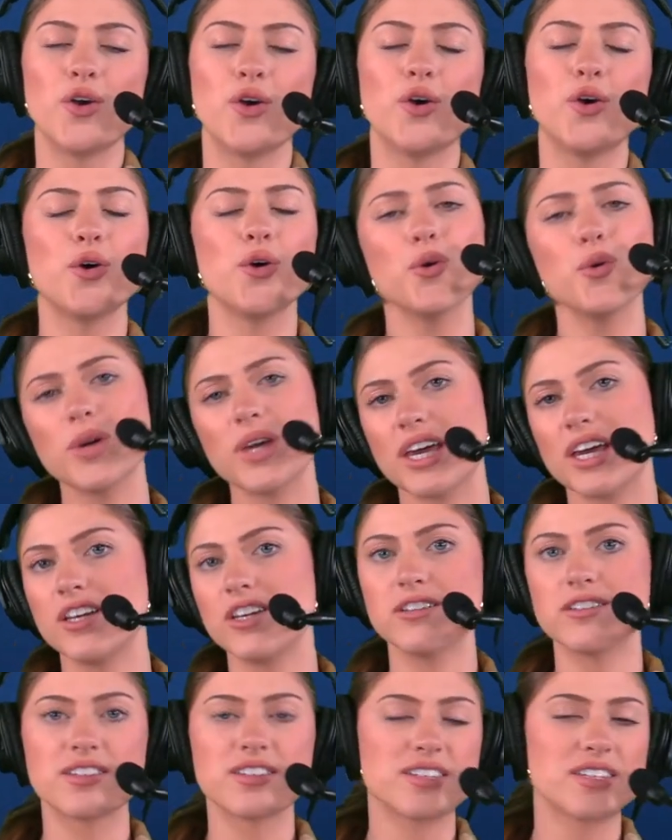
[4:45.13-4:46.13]
Who can
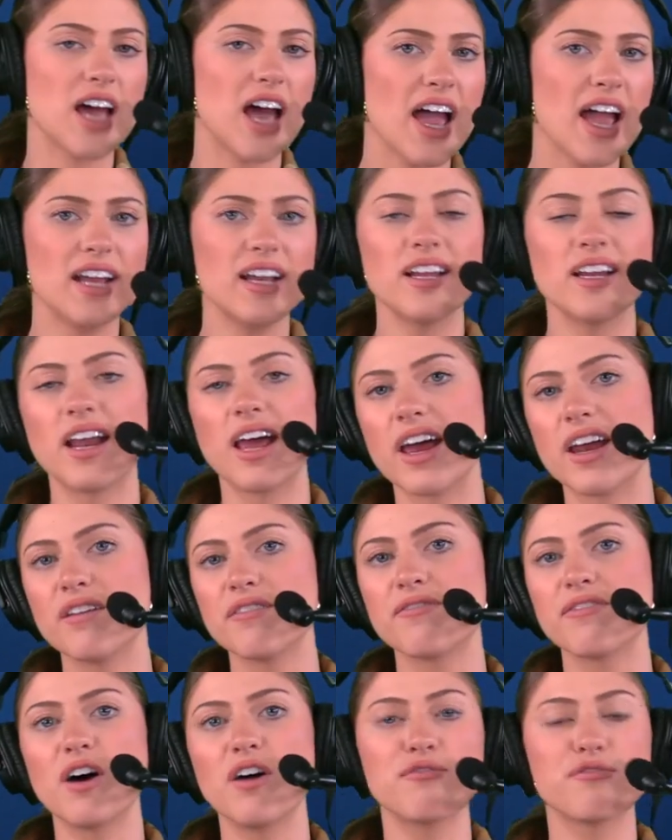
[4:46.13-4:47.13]
you sign in
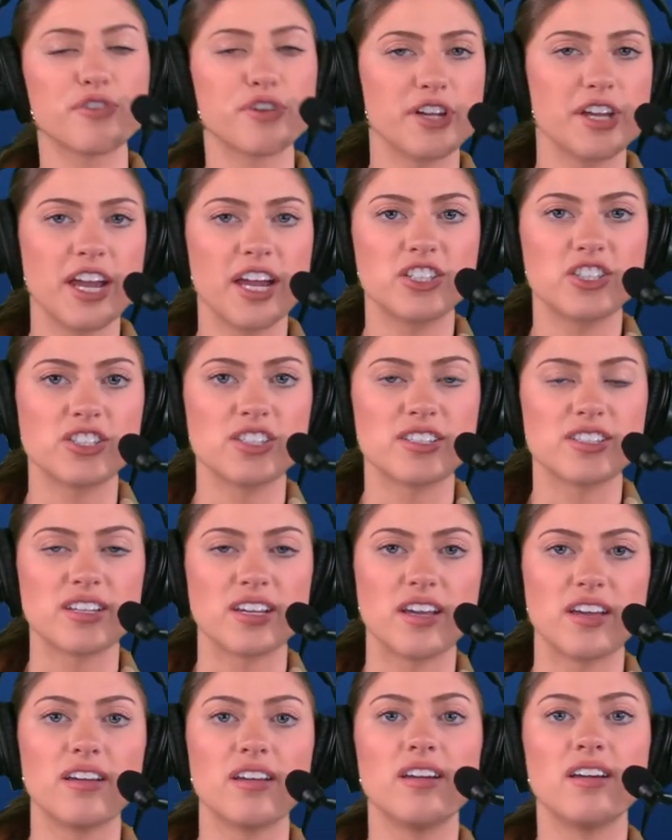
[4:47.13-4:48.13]
NFL free
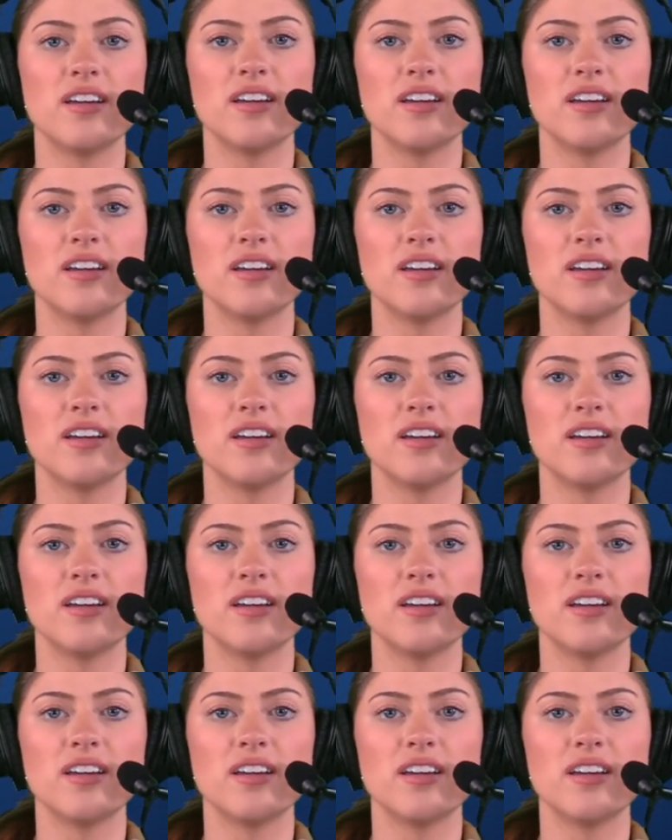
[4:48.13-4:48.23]
agency?